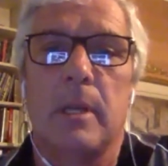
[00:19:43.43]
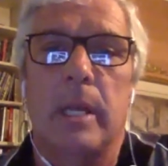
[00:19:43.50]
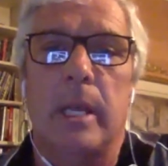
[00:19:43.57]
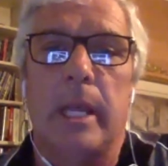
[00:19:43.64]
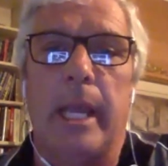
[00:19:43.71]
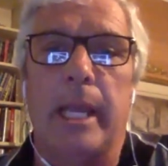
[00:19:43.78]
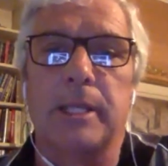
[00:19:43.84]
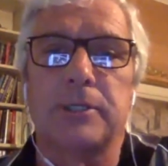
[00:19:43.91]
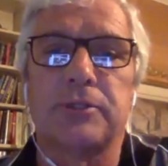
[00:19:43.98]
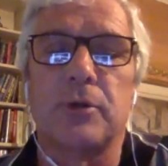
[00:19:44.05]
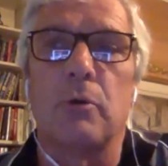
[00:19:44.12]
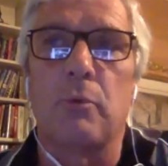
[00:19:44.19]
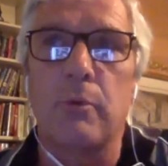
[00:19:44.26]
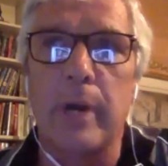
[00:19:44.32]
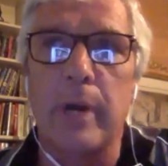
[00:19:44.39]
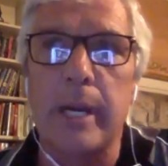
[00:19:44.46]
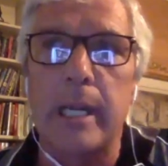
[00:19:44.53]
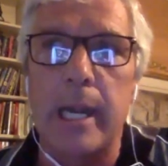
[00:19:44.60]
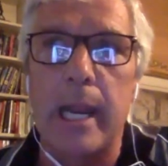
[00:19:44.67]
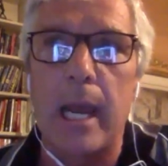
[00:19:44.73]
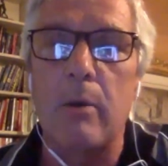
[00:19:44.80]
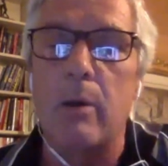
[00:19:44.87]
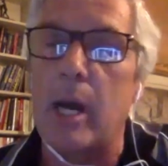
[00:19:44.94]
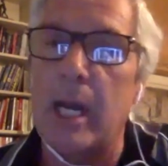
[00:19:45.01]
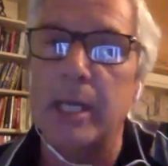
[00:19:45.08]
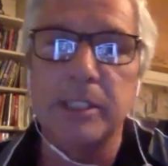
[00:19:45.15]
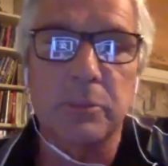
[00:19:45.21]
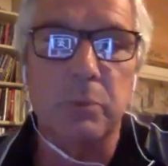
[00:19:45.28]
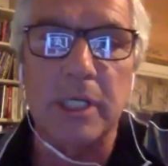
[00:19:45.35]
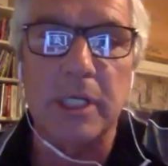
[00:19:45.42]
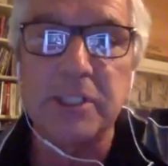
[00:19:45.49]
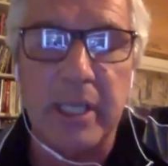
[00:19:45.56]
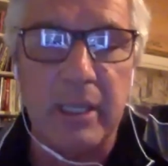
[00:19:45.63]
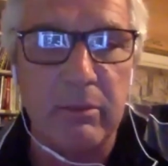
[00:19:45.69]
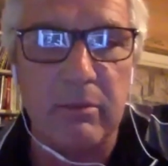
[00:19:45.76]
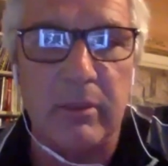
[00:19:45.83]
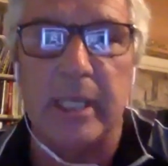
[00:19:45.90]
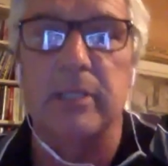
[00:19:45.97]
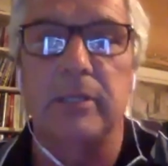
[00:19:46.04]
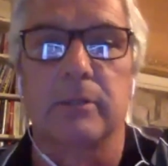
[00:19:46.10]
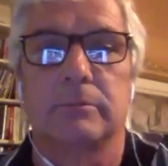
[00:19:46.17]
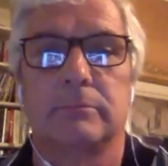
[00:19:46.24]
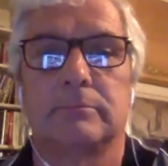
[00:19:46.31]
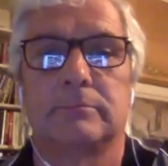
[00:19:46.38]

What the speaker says: And so right now, I just want to say thank you.